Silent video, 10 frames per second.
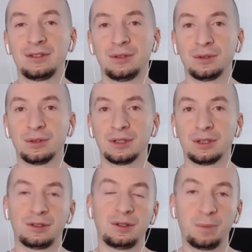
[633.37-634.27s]
to
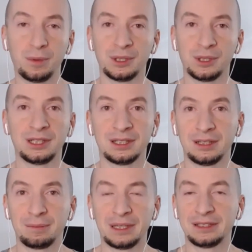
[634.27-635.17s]
uh, to push it
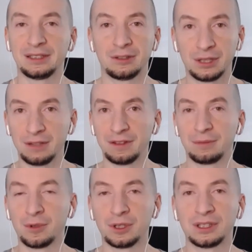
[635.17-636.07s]
and basically to give it
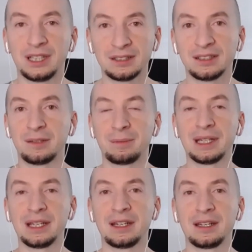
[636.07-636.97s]
more sales at the
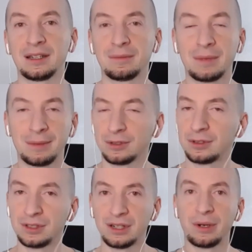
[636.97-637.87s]
beginning and maybe
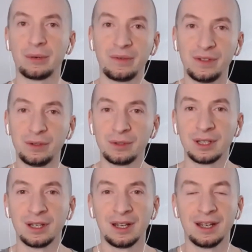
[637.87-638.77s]
also generate reviews
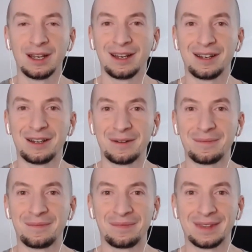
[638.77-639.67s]

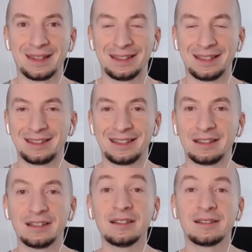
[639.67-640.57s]
um,
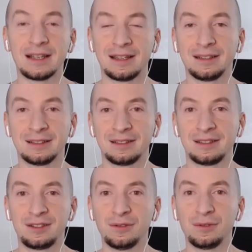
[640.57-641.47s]
this is i think this
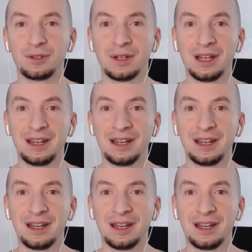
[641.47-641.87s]
is huge